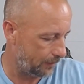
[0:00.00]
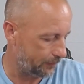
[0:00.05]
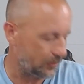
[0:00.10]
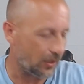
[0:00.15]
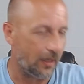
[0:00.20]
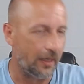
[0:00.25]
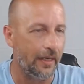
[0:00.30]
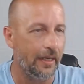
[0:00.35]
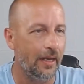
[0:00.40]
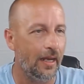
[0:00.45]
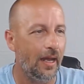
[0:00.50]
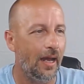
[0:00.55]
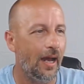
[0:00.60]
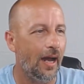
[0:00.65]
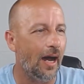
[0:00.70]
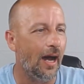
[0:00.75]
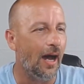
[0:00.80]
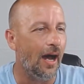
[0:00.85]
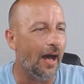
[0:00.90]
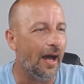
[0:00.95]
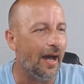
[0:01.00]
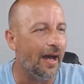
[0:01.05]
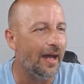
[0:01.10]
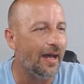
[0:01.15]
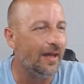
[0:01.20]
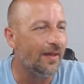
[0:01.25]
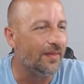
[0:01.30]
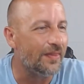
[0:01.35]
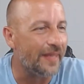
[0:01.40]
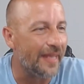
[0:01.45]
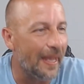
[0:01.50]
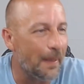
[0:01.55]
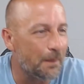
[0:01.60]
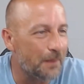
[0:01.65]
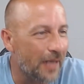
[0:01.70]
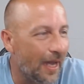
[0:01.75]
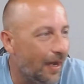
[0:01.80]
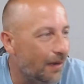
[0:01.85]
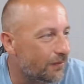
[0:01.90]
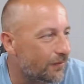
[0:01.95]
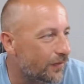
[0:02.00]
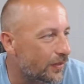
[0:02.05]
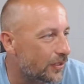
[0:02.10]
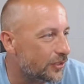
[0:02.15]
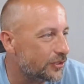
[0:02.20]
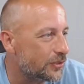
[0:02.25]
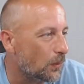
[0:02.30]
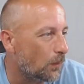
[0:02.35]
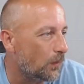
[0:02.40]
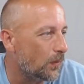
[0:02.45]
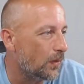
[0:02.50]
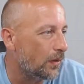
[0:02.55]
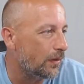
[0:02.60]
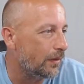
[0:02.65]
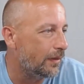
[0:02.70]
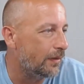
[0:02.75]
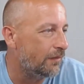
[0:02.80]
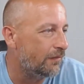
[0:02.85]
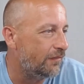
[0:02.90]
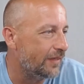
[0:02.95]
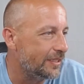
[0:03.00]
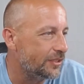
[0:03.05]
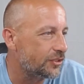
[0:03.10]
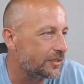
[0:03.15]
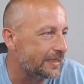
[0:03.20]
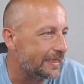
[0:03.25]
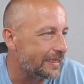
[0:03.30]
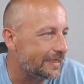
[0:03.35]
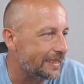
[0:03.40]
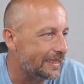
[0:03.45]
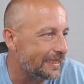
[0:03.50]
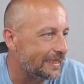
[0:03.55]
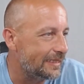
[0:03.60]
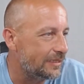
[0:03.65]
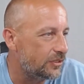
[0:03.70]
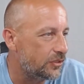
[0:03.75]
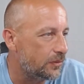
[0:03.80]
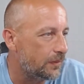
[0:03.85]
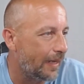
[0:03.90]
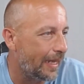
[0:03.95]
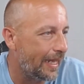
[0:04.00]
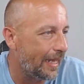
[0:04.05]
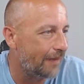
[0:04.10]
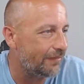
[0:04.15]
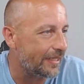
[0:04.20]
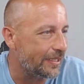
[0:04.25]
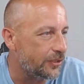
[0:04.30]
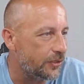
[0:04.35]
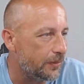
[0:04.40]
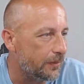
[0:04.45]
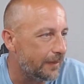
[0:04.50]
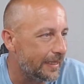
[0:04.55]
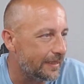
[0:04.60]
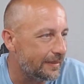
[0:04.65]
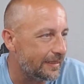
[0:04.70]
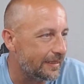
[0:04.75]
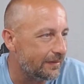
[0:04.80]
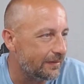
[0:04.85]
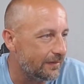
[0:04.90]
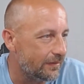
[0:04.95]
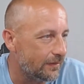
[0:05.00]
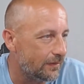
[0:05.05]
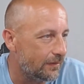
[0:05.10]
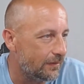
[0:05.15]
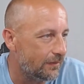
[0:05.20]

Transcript: Sorry. The Epcot version will eventually need to have a new ending